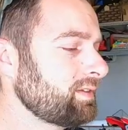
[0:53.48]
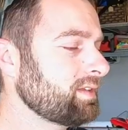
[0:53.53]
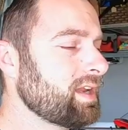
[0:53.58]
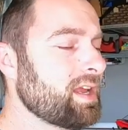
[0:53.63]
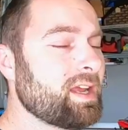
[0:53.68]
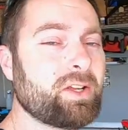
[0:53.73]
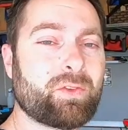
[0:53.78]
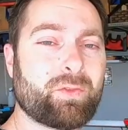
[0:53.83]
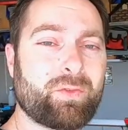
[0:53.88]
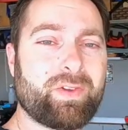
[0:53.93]

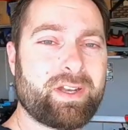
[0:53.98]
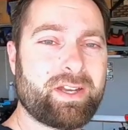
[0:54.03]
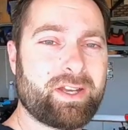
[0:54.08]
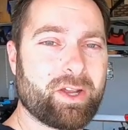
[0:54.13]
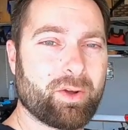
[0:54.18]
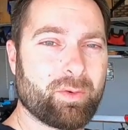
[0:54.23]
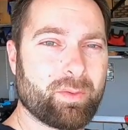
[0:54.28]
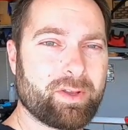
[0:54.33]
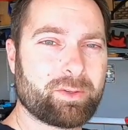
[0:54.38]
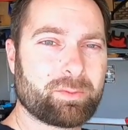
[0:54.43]
today's
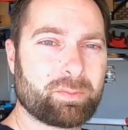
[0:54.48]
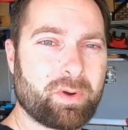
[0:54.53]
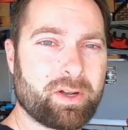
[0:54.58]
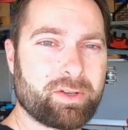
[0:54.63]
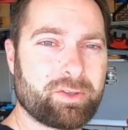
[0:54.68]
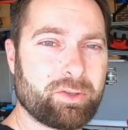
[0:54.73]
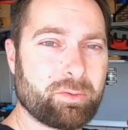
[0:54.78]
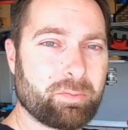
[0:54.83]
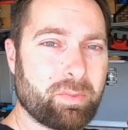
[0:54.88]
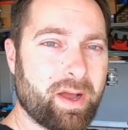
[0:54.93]
video is
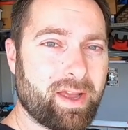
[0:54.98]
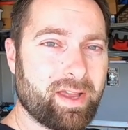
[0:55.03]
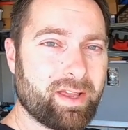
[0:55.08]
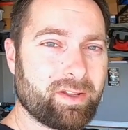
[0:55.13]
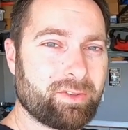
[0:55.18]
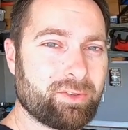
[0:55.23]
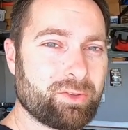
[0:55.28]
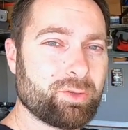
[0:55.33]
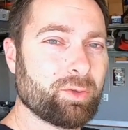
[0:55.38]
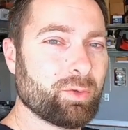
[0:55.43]
brought to you by
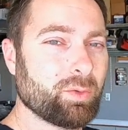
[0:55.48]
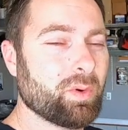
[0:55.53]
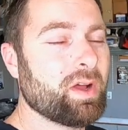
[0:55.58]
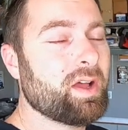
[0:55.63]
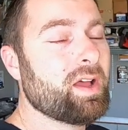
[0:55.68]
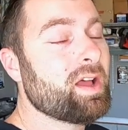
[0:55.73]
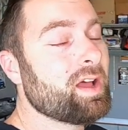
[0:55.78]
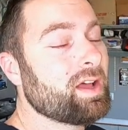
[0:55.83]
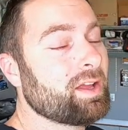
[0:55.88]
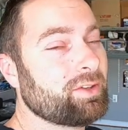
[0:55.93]
Adu.
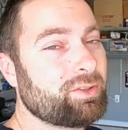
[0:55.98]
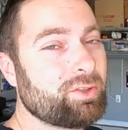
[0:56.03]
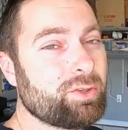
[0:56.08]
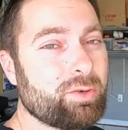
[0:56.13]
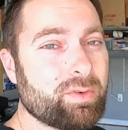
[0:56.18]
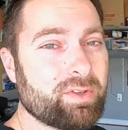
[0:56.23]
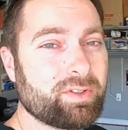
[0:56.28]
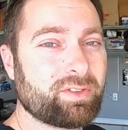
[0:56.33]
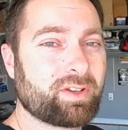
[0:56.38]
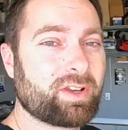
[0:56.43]

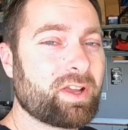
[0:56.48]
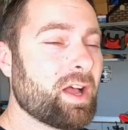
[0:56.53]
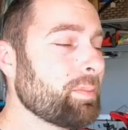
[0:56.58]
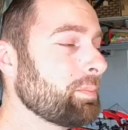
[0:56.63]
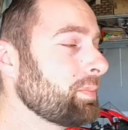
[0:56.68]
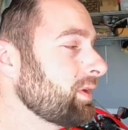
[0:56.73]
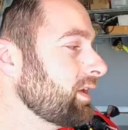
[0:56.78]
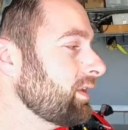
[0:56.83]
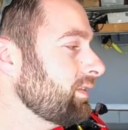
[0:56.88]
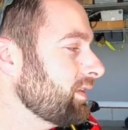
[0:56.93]
Adu is a
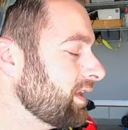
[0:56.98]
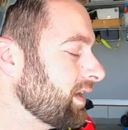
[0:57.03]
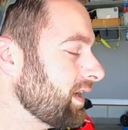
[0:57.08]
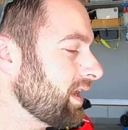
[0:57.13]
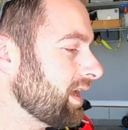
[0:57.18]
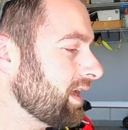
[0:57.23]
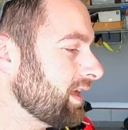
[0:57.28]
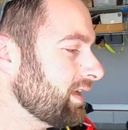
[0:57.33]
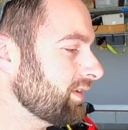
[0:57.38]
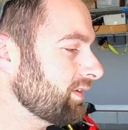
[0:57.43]
company that
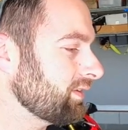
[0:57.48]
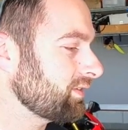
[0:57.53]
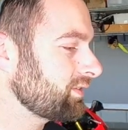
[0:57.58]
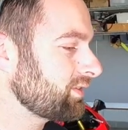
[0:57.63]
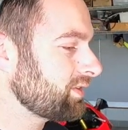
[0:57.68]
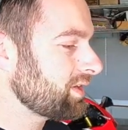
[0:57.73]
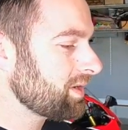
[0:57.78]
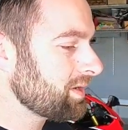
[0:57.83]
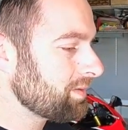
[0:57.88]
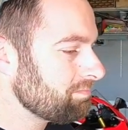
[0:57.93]

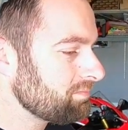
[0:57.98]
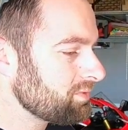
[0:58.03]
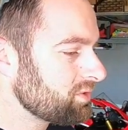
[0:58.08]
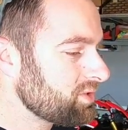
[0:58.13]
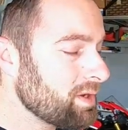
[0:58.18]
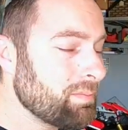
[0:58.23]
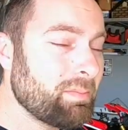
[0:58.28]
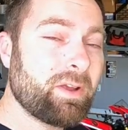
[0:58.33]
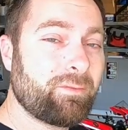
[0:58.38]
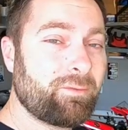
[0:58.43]
has
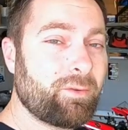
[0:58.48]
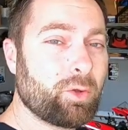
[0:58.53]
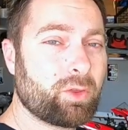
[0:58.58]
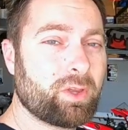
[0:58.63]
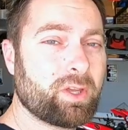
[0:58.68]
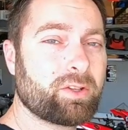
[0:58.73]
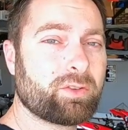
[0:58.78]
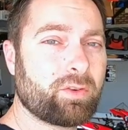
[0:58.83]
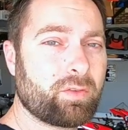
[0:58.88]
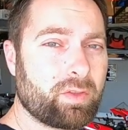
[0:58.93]
sent me a few
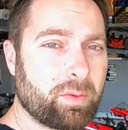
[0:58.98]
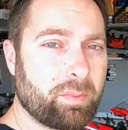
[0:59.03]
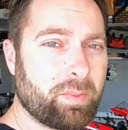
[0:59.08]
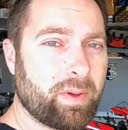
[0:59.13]
things over the